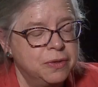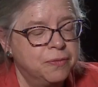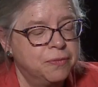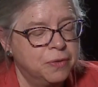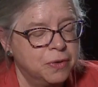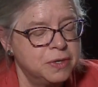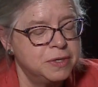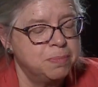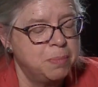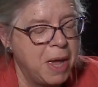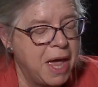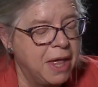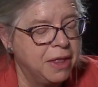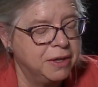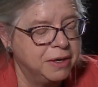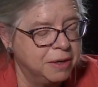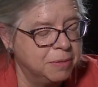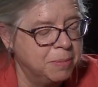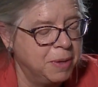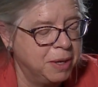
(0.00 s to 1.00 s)
first
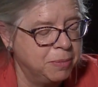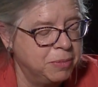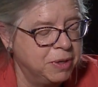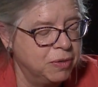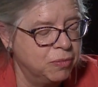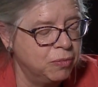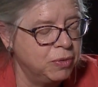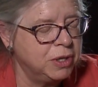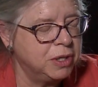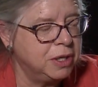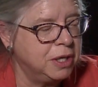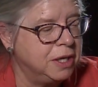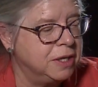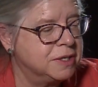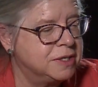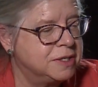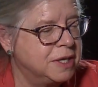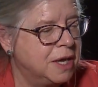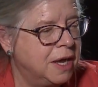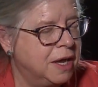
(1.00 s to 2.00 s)
ballot amendment really
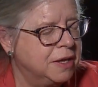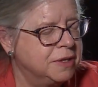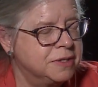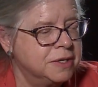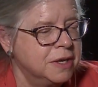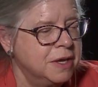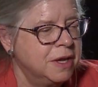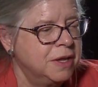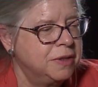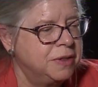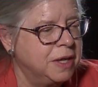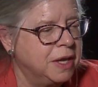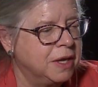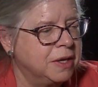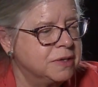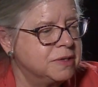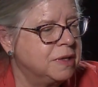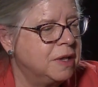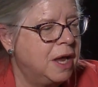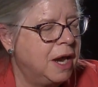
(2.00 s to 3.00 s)
says
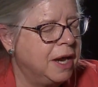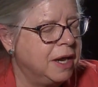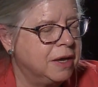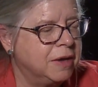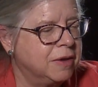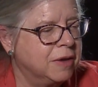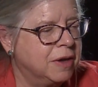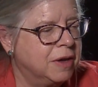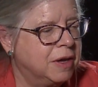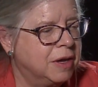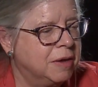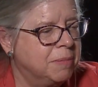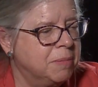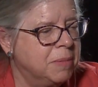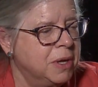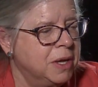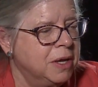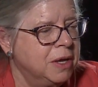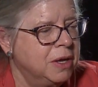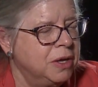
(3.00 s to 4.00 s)
things like,
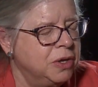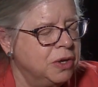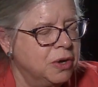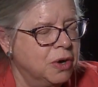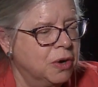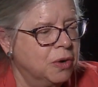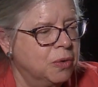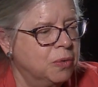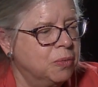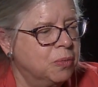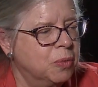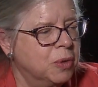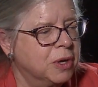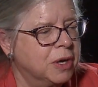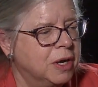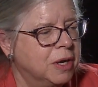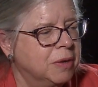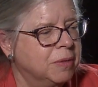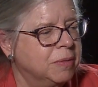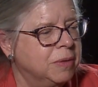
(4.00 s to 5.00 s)
you know, we're
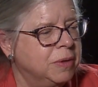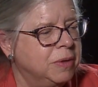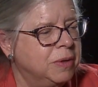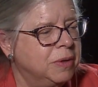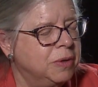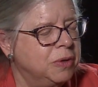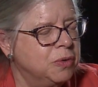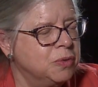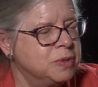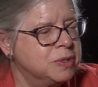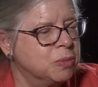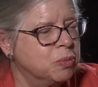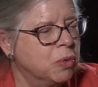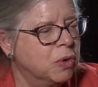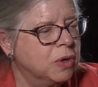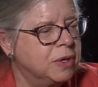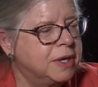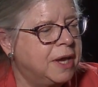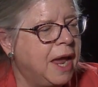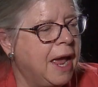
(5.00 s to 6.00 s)
going to use the
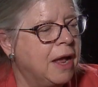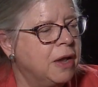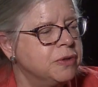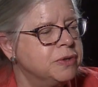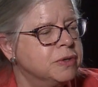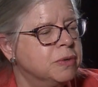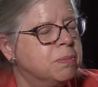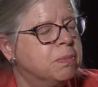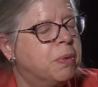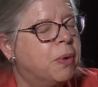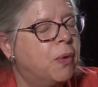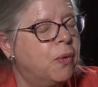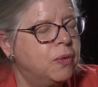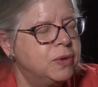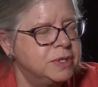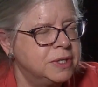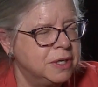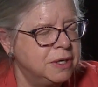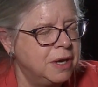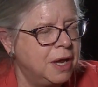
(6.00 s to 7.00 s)
word council
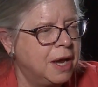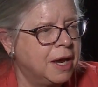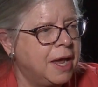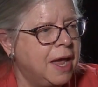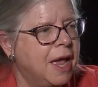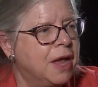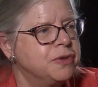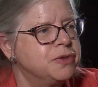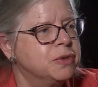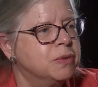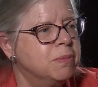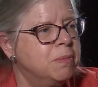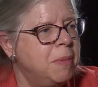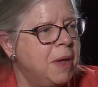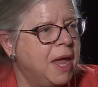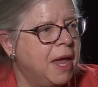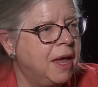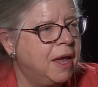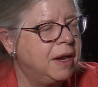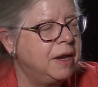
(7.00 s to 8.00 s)
person, not
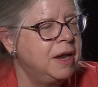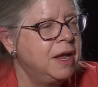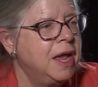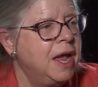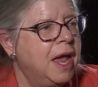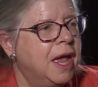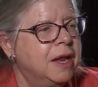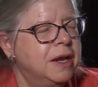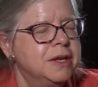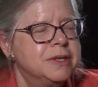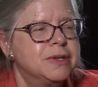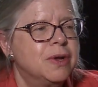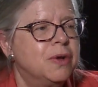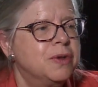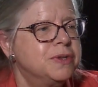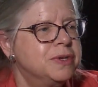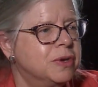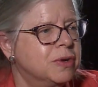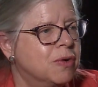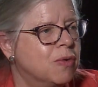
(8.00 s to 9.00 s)
councilman, and it's
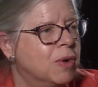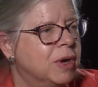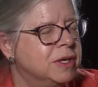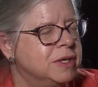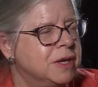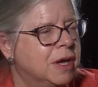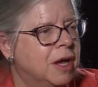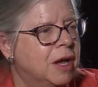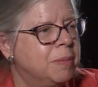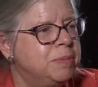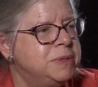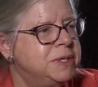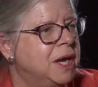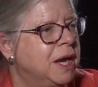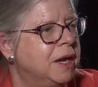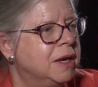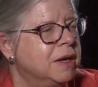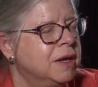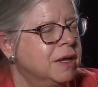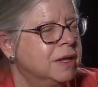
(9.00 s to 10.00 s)
also going to
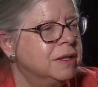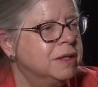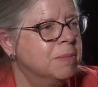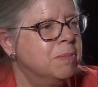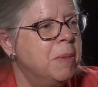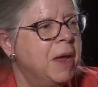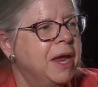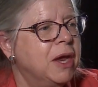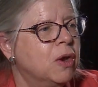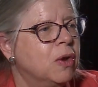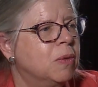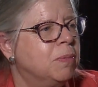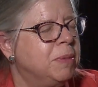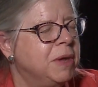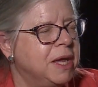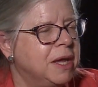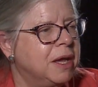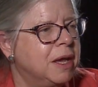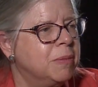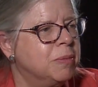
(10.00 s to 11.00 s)
update the mayor
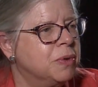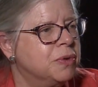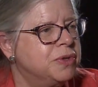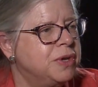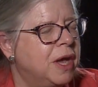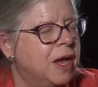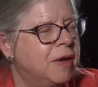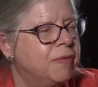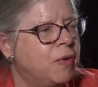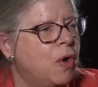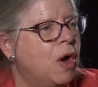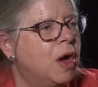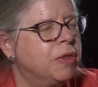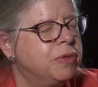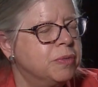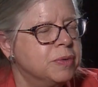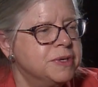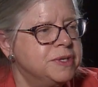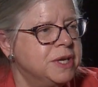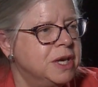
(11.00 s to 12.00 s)
being able to have
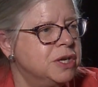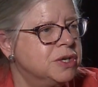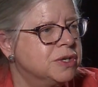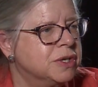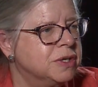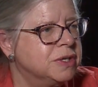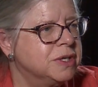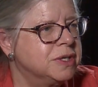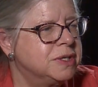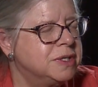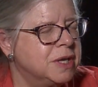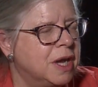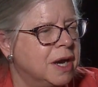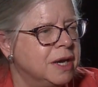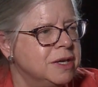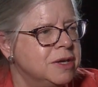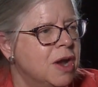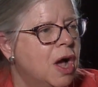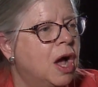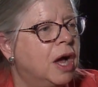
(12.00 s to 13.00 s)
authorization to
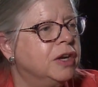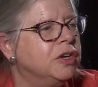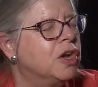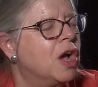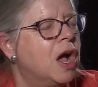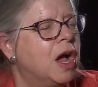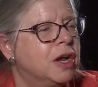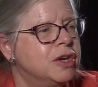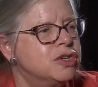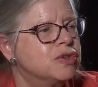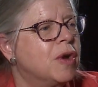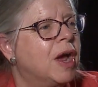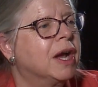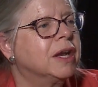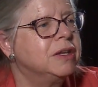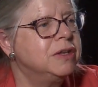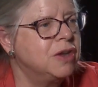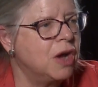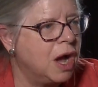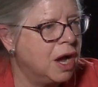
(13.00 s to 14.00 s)
sign
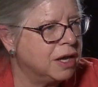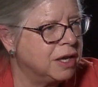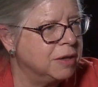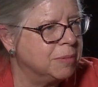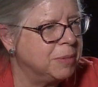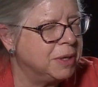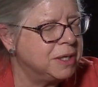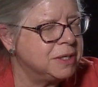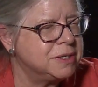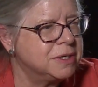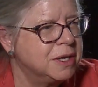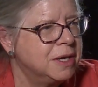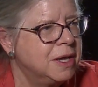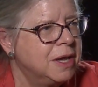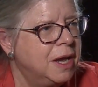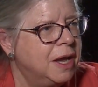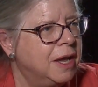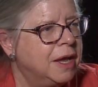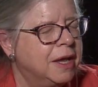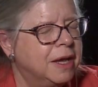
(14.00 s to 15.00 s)
non-contract documents.
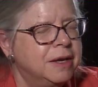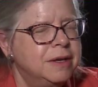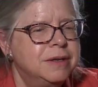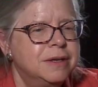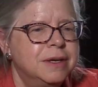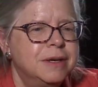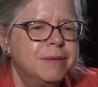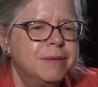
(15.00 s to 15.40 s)
And